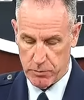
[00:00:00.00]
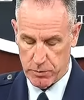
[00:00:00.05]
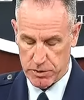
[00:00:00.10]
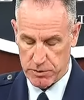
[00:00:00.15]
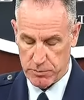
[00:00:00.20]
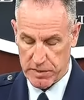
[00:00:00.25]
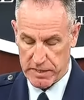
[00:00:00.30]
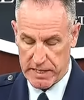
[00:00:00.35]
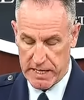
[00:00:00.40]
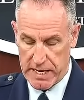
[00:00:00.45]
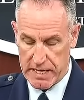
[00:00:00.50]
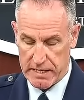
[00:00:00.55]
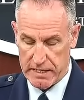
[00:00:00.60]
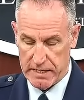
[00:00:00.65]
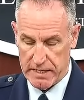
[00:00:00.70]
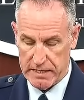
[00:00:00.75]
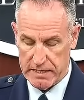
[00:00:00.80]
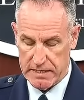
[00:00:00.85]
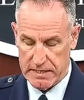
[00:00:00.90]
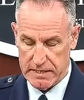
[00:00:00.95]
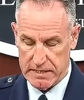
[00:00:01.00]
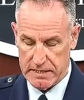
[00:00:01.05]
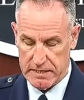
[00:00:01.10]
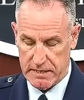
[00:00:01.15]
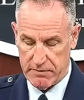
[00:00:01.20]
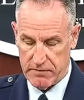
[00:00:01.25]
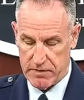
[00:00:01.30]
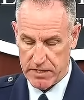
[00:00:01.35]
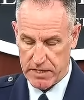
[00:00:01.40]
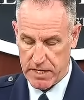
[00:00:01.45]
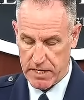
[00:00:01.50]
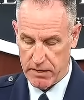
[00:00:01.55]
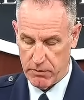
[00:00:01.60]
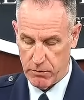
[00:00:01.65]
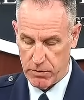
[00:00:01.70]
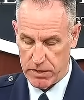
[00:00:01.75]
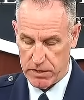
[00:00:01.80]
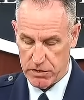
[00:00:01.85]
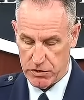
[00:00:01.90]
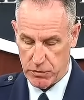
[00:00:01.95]
which began in
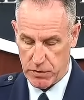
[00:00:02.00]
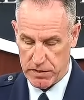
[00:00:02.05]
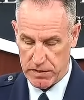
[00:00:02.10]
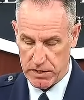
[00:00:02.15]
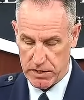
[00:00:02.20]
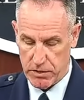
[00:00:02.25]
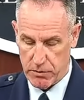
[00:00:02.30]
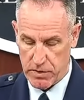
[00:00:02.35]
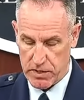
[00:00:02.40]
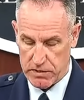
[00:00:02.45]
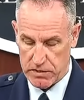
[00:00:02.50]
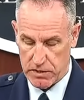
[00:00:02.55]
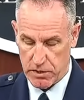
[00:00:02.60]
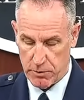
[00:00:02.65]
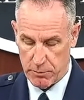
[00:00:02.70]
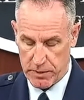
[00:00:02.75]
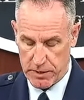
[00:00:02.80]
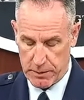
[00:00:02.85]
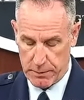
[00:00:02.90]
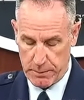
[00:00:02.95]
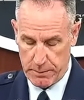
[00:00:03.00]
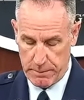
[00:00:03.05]
1978 when he joined the U.S. Army.